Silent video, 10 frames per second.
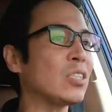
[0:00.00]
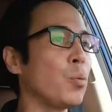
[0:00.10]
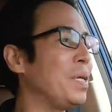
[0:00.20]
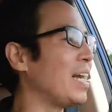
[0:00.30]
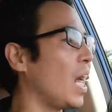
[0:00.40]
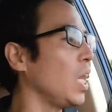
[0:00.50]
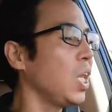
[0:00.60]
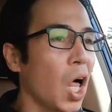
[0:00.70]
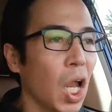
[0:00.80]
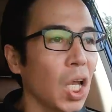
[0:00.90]
like to be a
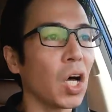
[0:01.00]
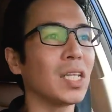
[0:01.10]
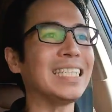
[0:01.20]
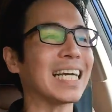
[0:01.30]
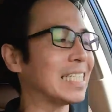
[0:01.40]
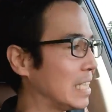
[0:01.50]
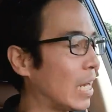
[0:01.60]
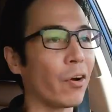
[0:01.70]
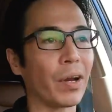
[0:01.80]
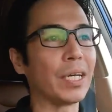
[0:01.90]
lull on the
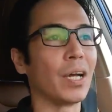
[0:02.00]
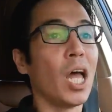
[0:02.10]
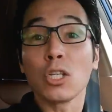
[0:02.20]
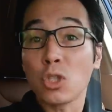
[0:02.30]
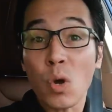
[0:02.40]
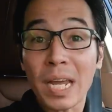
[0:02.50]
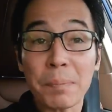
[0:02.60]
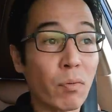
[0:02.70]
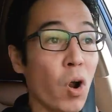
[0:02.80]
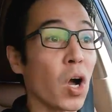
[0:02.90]
accelerator. Don't
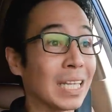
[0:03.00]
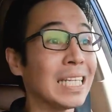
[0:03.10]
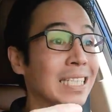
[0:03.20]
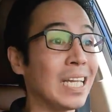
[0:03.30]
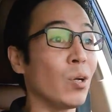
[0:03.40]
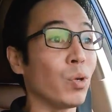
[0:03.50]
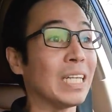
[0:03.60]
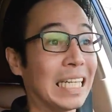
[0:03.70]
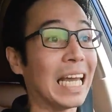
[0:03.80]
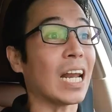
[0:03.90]
get me wrong, this thing
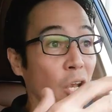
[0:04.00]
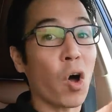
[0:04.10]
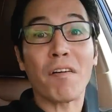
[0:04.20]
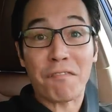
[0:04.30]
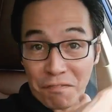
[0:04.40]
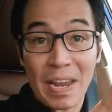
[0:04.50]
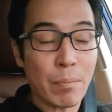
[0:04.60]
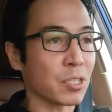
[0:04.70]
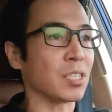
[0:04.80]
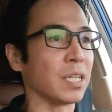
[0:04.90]
will get along
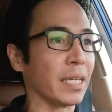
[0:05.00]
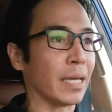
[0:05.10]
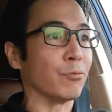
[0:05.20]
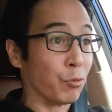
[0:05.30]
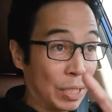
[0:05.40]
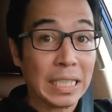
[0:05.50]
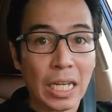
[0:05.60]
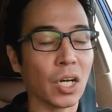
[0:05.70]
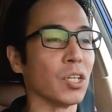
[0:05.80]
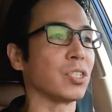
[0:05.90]
famously and
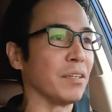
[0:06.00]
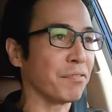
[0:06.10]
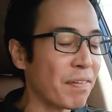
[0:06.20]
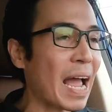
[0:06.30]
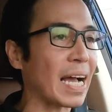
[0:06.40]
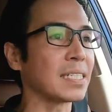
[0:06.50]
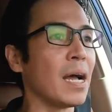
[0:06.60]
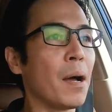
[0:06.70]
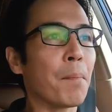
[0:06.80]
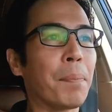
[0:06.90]
ridiculously fast.
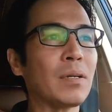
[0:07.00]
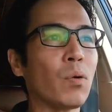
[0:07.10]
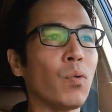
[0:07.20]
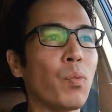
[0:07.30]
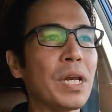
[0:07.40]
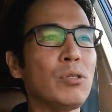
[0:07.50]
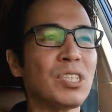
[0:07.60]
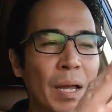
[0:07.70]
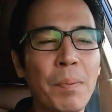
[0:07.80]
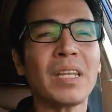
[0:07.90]
But when you
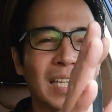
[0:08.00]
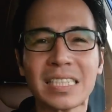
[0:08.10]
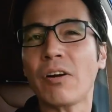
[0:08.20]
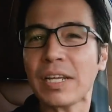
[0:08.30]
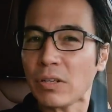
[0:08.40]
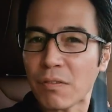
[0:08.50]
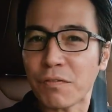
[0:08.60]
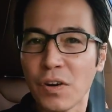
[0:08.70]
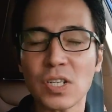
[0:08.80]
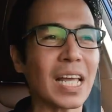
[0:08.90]
step on the accelerator at
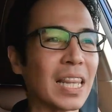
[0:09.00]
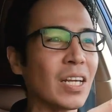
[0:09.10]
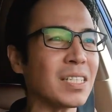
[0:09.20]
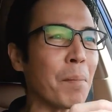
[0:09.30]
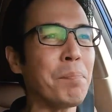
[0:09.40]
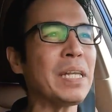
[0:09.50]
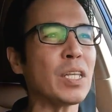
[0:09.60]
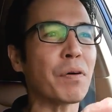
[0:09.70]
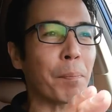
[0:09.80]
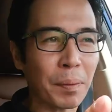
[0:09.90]
first, there's a
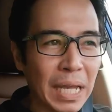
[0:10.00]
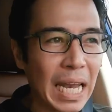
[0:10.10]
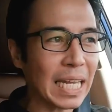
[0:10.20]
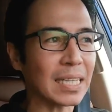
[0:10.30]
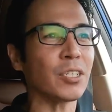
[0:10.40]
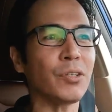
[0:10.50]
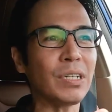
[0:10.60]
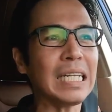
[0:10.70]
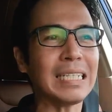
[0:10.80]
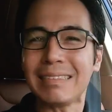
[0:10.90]
bit of a play that
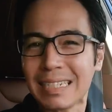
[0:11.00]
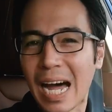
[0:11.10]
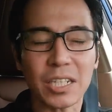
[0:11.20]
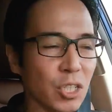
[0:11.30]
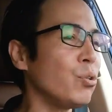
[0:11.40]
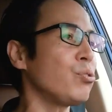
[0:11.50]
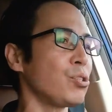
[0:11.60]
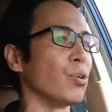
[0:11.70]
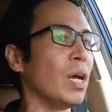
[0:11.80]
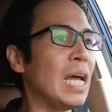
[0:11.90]
you're really not
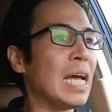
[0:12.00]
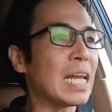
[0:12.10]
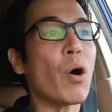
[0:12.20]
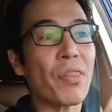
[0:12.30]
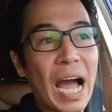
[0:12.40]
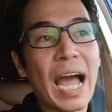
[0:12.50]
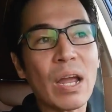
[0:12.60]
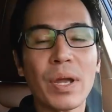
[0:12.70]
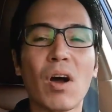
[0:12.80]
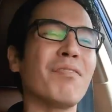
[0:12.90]
used to. Now on the
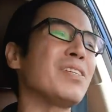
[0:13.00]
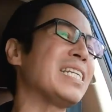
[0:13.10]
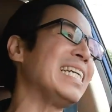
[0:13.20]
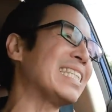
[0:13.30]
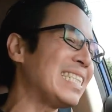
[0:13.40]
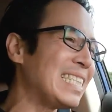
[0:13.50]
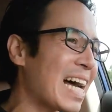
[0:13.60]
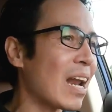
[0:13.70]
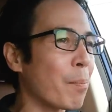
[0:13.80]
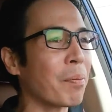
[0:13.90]
highway, obviously it's
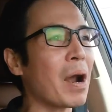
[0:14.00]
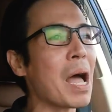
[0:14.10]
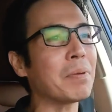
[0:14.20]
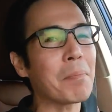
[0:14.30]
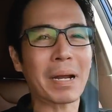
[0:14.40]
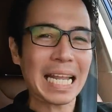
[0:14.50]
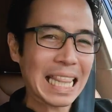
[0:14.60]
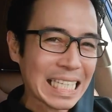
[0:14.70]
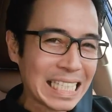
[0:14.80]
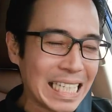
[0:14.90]
not a problem, but
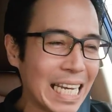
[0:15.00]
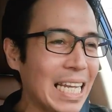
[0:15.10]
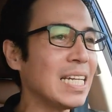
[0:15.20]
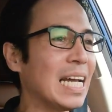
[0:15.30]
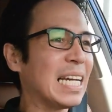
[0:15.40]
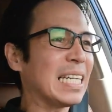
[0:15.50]
in the city,